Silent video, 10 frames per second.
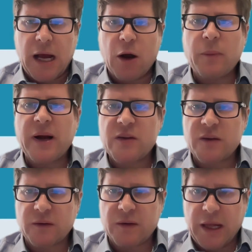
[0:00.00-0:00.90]
how much
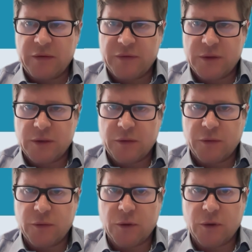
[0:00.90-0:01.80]
is left
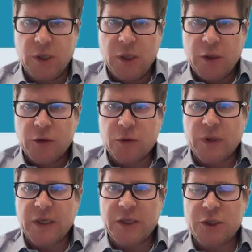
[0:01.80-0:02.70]
for your
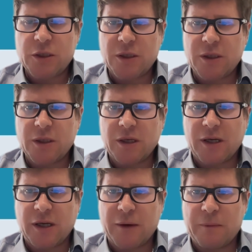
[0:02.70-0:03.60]
initial
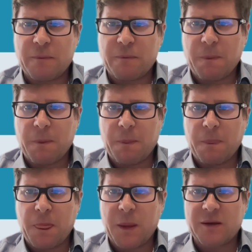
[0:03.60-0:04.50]

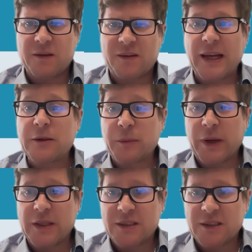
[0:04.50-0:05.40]

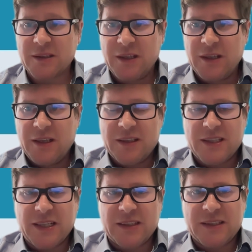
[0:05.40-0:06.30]
statement
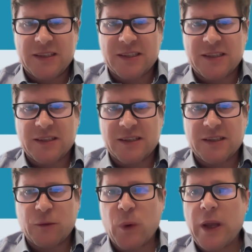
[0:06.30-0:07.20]
that
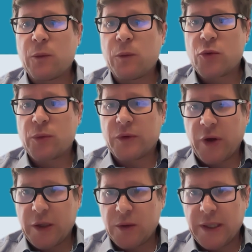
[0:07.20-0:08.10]
the way in which we
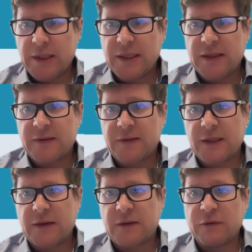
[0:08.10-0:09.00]
regulate these
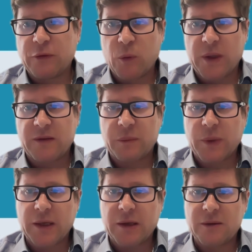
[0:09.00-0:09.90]
is influenced
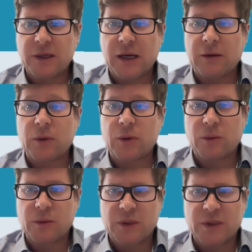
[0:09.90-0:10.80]
by our
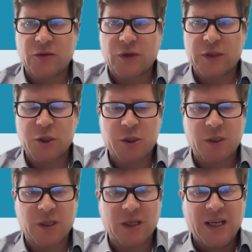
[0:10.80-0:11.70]
own
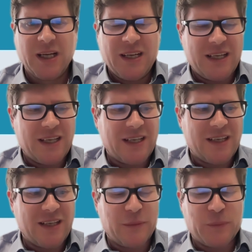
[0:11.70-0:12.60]
traditional
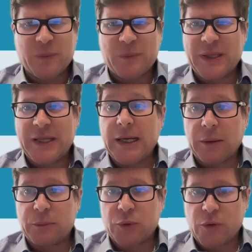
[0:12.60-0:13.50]

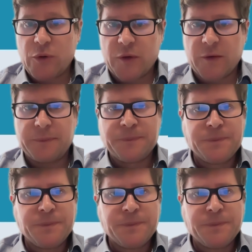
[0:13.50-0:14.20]
legal approaches.